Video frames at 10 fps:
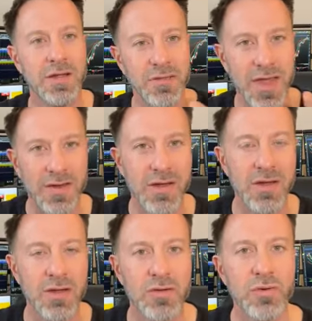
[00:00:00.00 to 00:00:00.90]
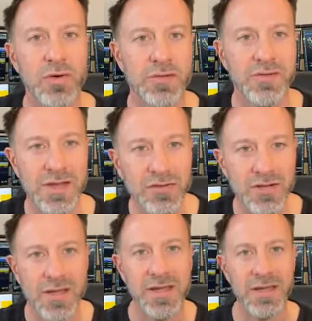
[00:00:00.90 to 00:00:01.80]
then you're
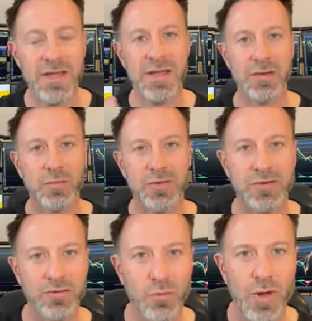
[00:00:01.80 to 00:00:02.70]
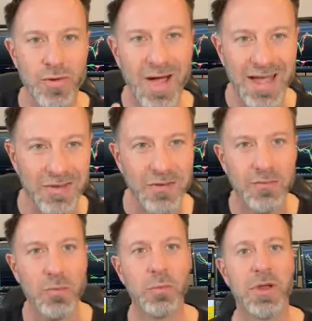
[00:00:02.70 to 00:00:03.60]
essentially in a position where you're acting
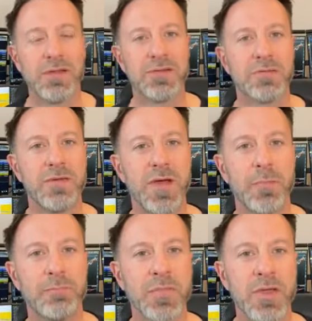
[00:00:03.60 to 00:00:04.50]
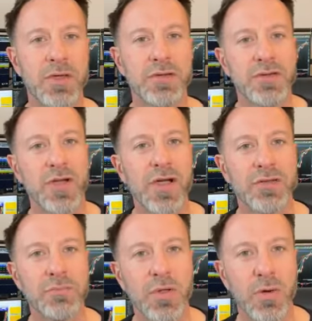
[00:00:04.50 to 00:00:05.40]
from a place of fear. So
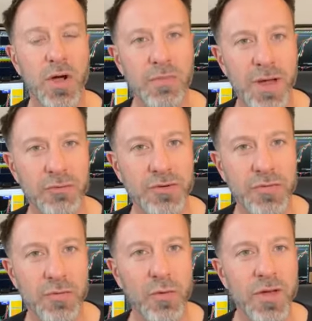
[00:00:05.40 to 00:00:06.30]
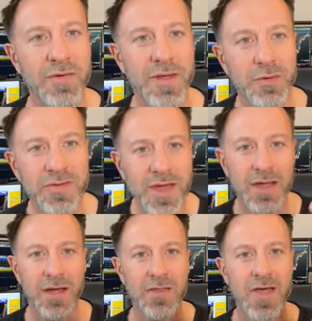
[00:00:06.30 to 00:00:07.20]
guys, I hope that was useful. If anyone's
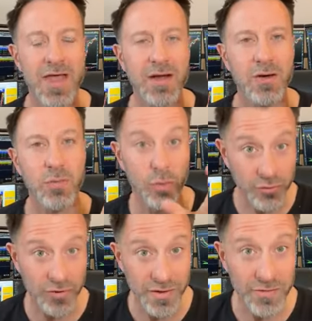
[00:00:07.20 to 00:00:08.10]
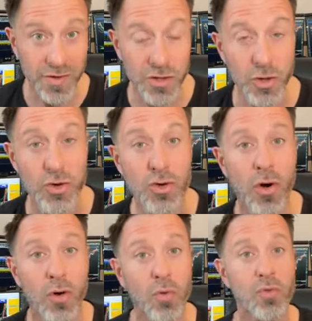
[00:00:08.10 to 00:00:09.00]
here and they are watching this and you're
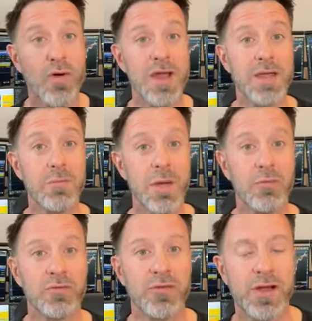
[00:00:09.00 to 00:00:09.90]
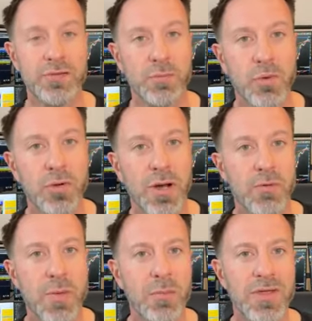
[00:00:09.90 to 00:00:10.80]
not already a member of Trader Support Club,
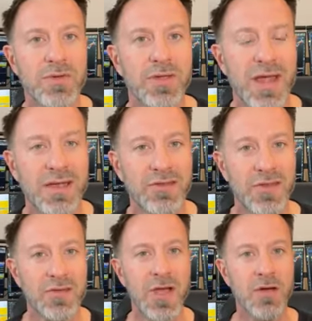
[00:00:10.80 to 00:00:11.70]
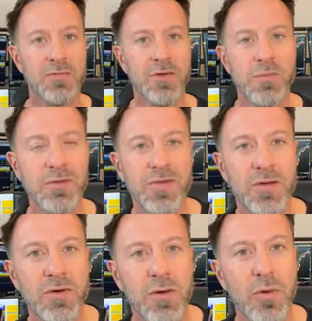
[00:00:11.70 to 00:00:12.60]
remember, you can access free
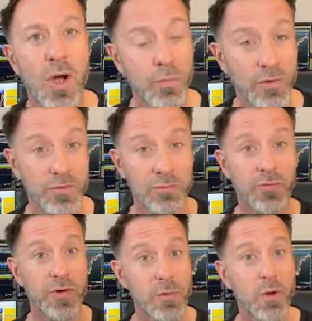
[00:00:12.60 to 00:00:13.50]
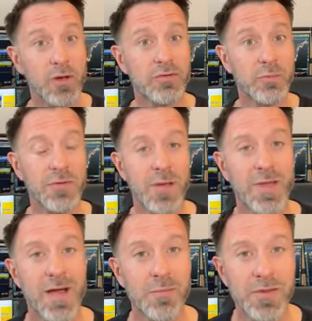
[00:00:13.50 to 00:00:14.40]
material. We've got some free workshops
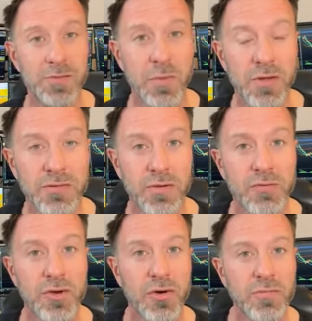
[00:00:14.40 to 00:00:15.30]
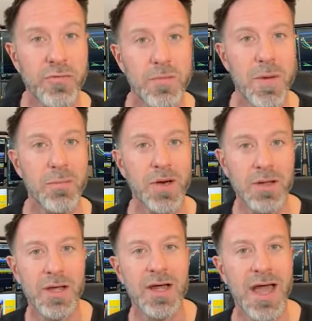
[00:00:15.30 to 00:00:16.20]
coming up this month. So if you're not a free member,
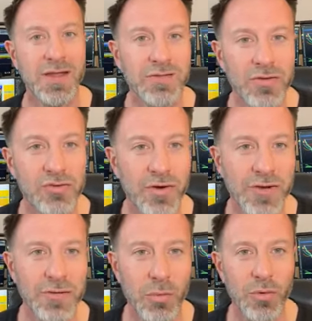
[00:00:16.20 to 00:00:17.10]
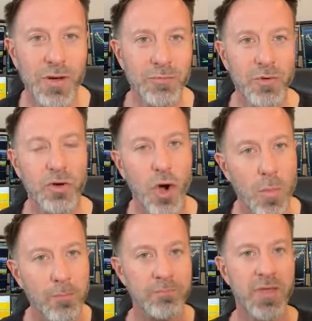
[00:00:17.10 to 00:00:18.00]
head to
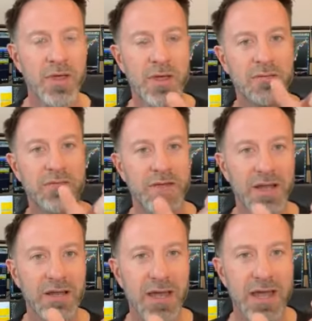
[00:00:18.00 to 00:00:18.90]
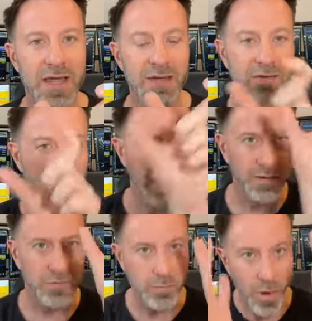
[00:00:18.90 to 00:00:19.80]
tradersupportclub.com, fill in the
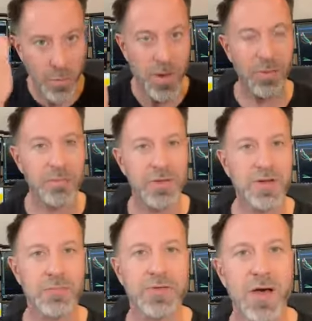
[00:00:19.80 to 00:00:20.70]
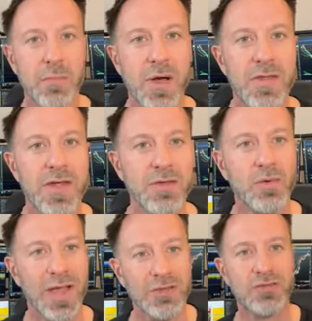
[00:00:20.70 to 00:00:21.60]
little pop-up that comes up, and then you'll
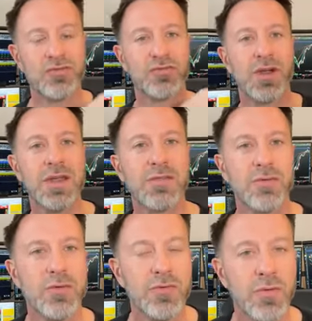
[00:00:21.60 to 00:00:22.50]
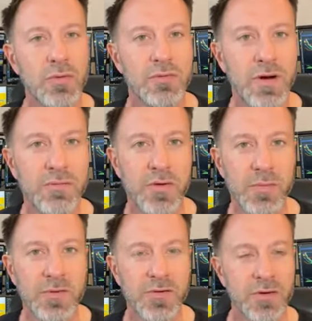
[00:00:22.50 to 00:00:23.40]
get straight through to all of our free
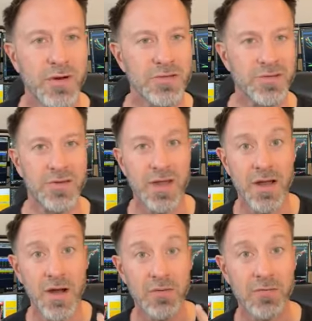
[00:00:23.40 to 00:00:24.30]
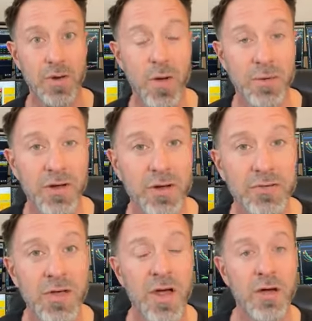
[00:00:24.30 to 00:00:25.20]
material. As I've said, free
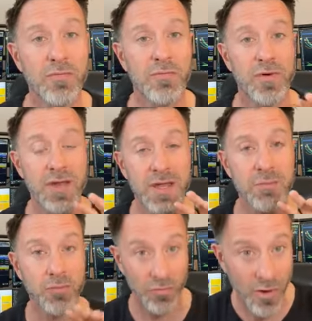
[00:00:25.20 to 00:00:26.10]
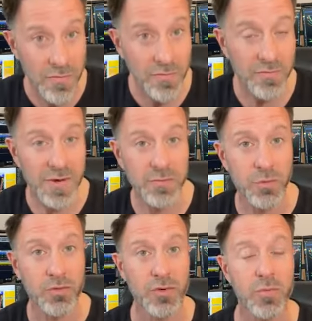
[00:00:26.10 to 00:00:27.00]
webinars, free private
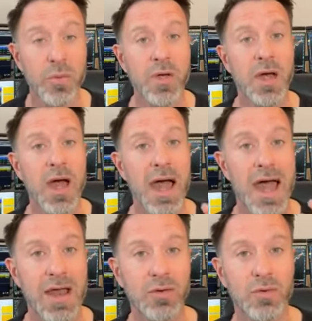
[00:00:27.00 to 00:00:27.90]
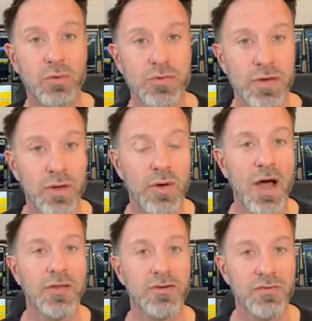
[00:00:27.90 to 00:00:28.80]
Facebook group, and also
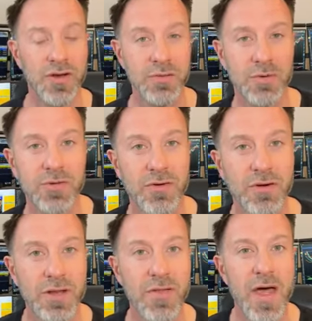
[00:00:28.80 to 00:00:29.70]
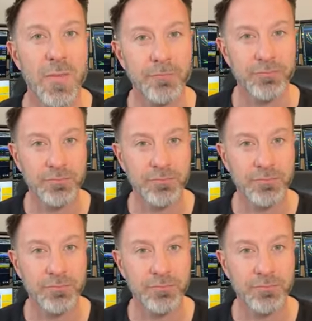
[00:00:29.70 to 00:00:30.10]
other training material in there.